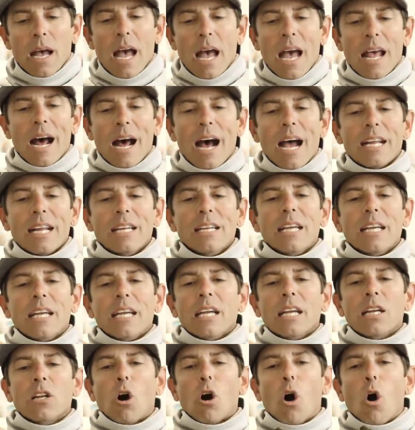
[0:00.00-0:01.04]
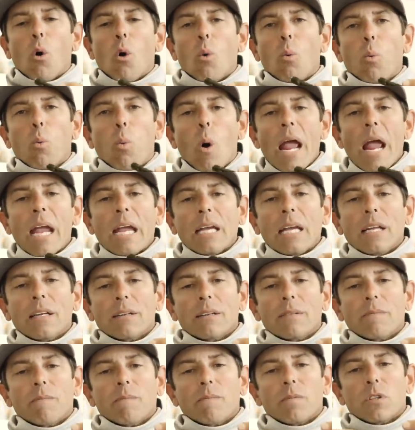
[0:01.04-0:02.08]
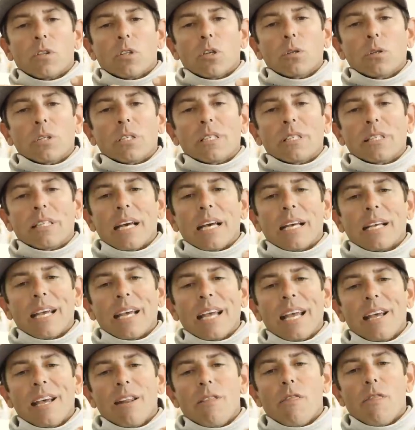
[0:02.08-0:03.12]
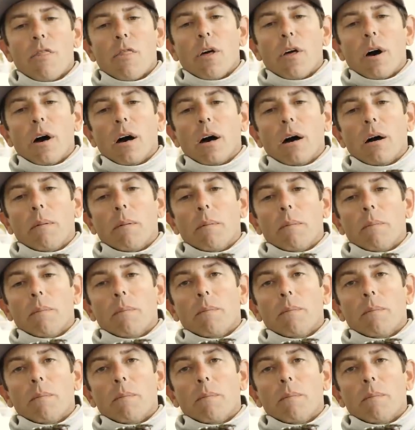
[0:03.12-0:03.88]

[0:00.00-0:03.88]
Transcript: And I need a weight to stick in the